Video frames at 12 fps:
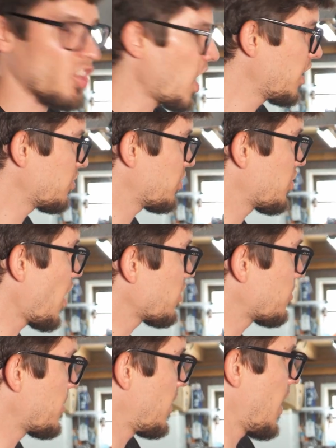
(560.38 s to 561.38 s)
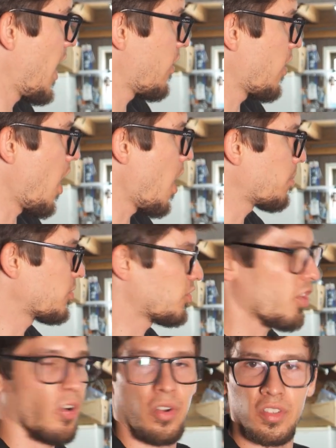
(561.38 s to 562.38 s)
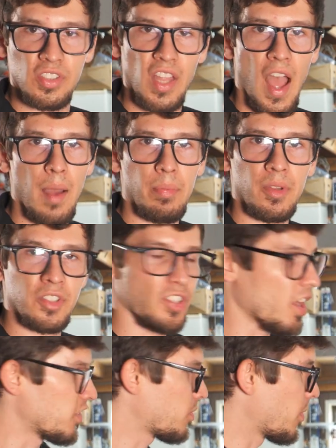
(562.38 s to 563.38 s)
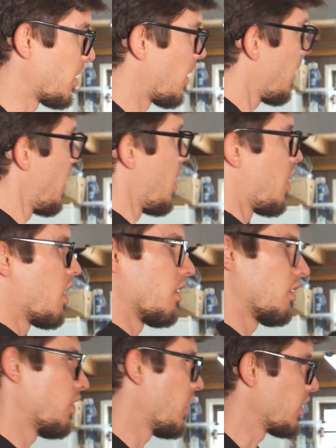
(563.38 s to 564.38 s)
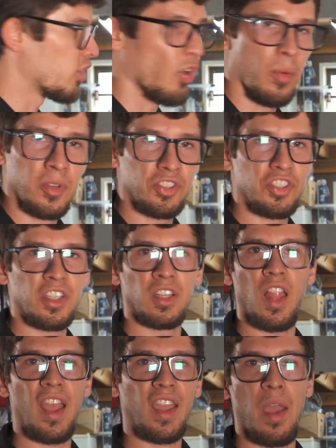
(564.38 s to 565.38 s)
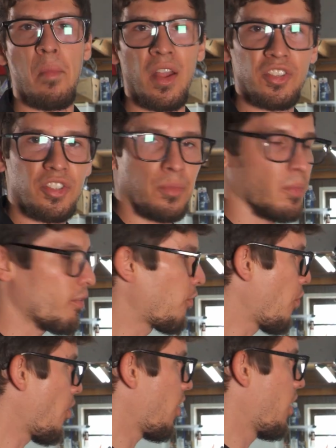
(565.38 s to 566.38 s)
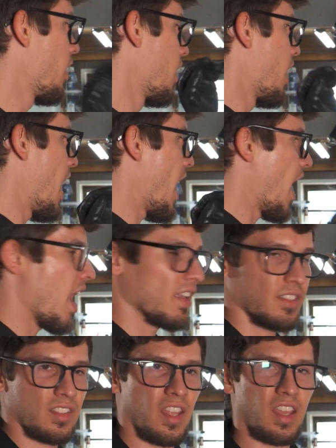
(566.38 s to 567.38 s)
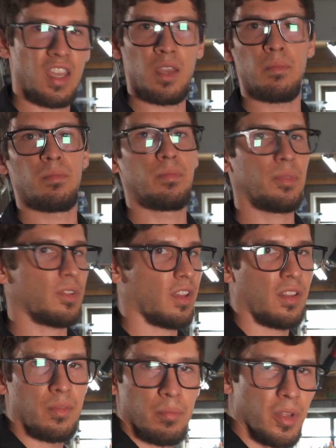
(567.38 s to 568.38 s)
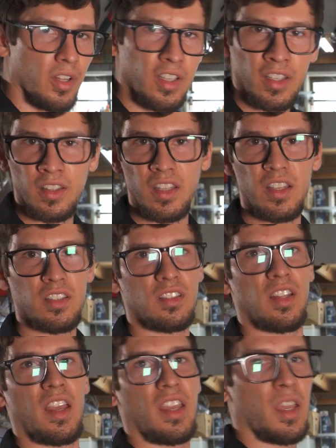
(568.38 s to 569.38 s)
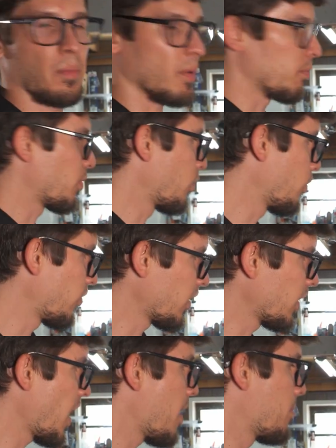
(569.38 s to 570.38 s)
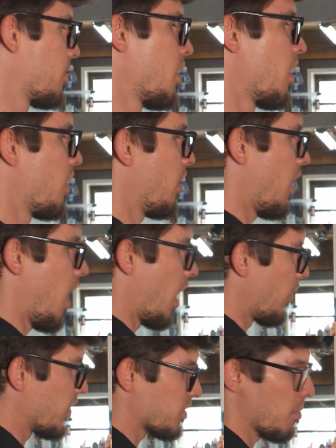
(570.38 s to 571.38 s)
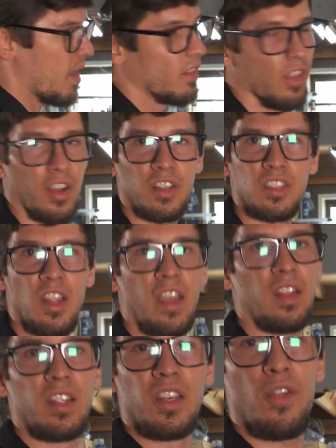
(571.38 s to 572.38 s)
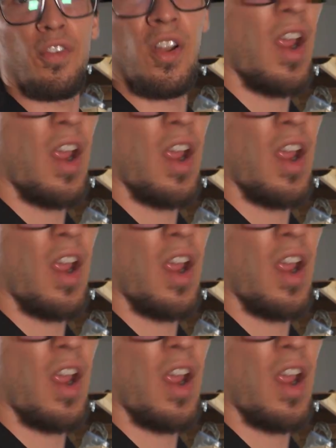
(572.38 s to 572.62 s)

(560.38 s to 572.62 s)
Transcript: change adjustment and the upstroke stop adjustment. Your machine, like I mentioned before, as they keep building these, they keep improving them. Uh, this may look slightly different